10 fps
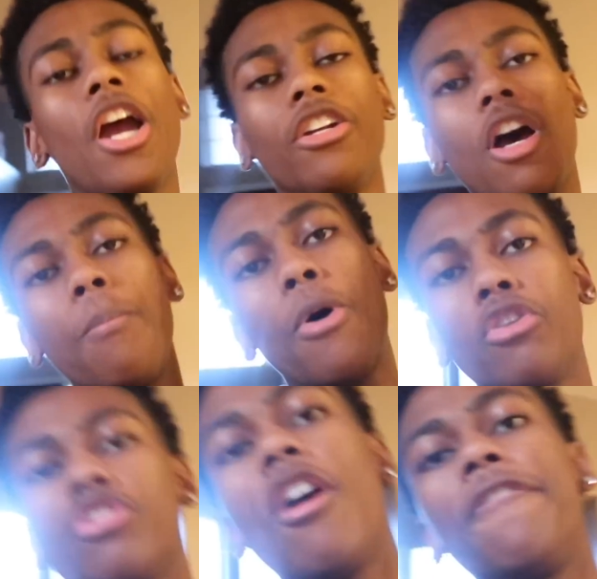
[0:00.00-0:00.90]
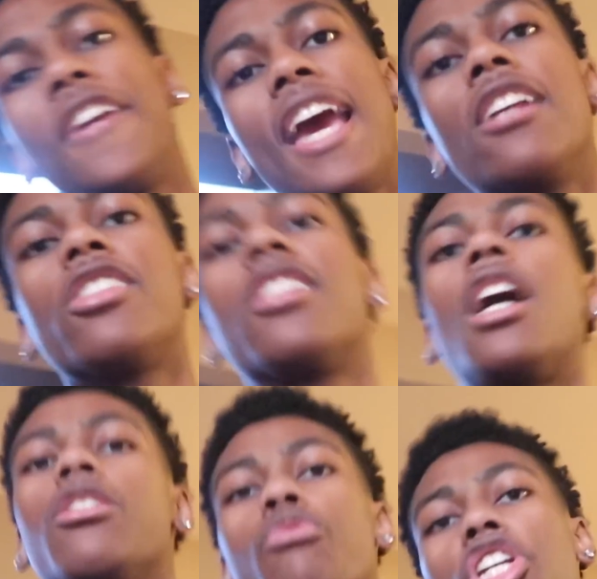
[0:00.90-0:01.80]
turn on post notifications
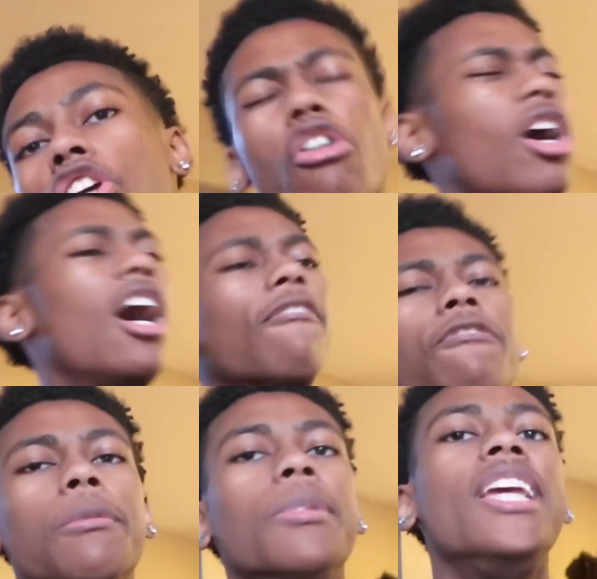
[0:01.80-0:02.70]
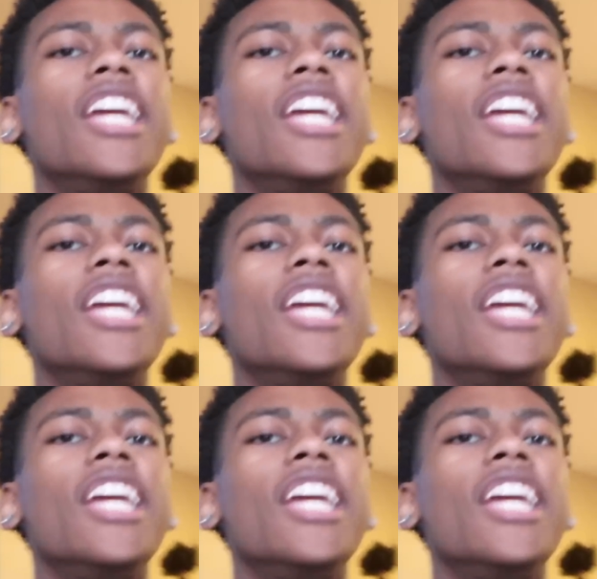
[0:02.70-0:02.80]
cause we going up from